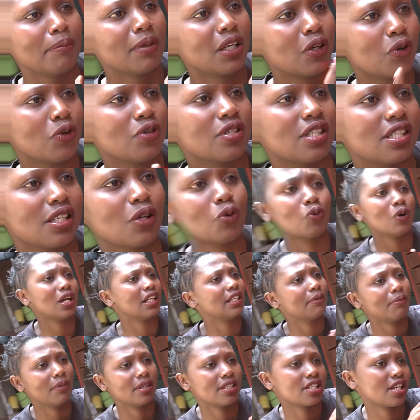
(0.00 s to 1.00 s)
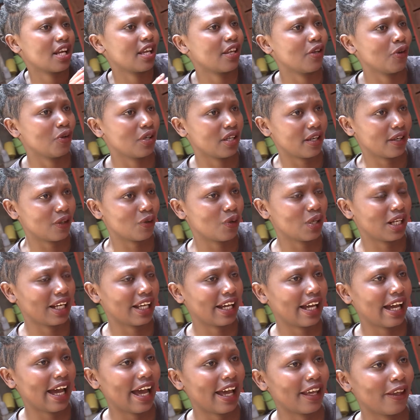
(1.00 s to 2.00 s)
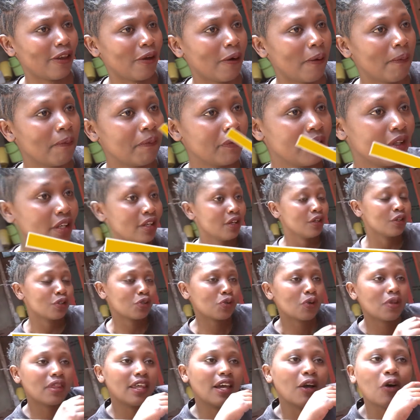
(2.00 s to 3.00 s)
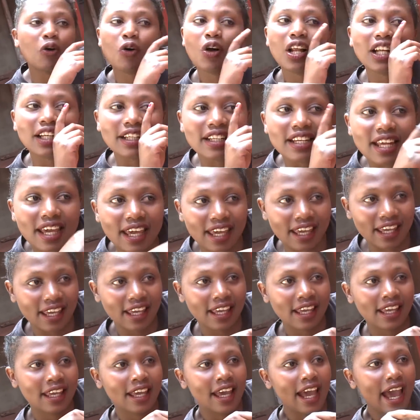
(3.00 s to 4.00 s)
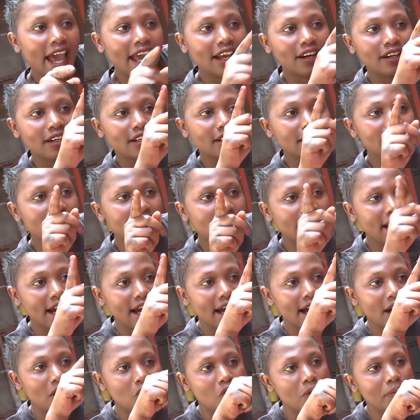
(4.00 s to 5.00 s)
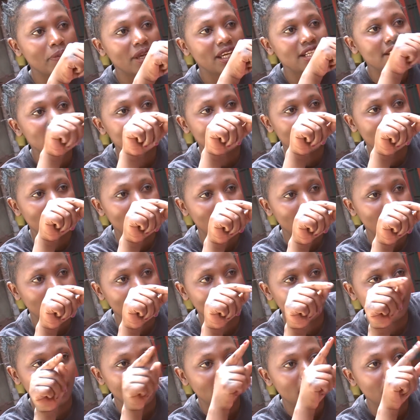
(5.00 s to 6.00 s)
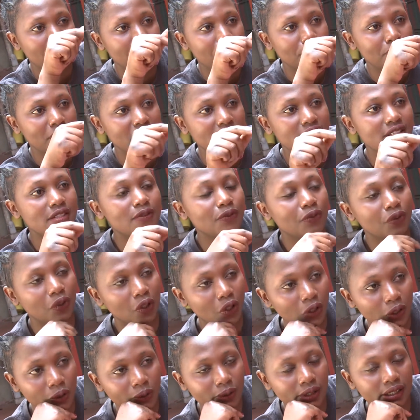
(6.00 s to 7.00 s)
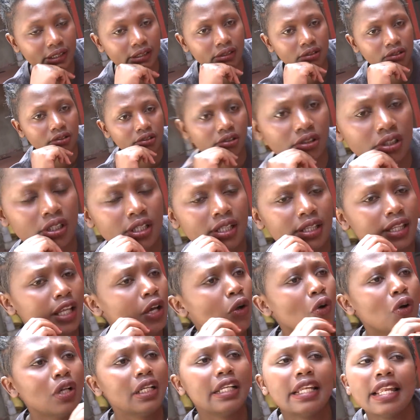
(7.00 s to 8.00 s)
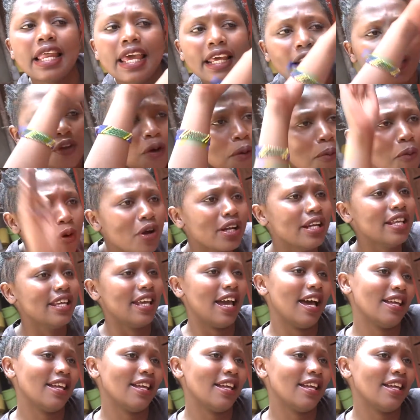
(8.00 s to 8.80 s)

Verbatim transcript: because sikuwa nimeshaiona nywele kaa hiyo. So the whole day I nika comment F, F means following. The whole day nobody